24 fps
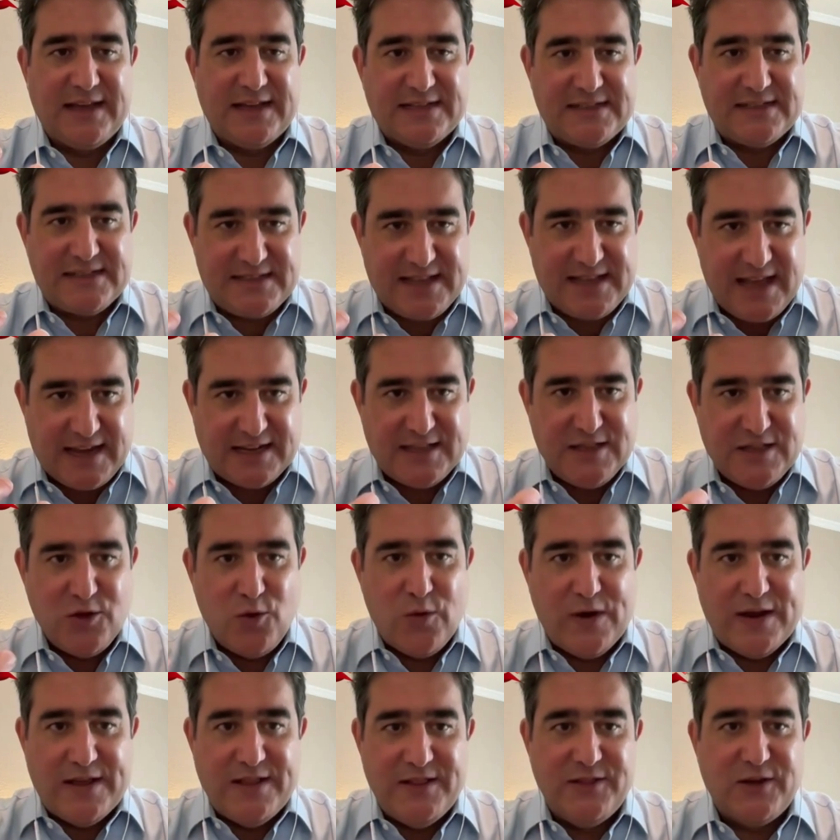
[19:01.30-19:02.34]

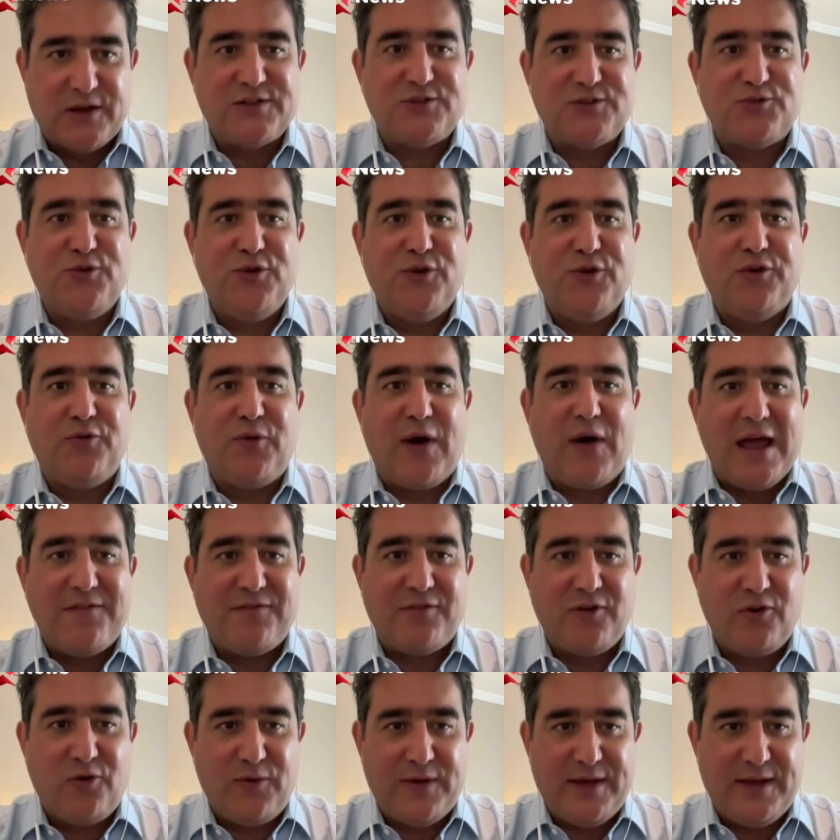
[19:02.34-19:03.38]
techno-industrial
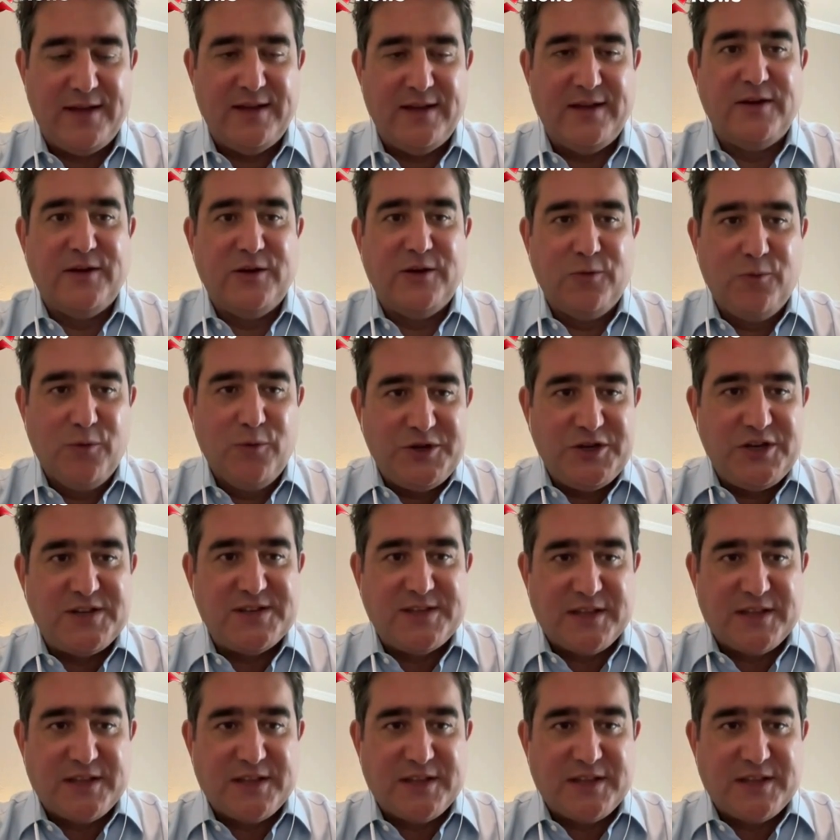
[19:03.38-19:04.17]
rivalry, which is the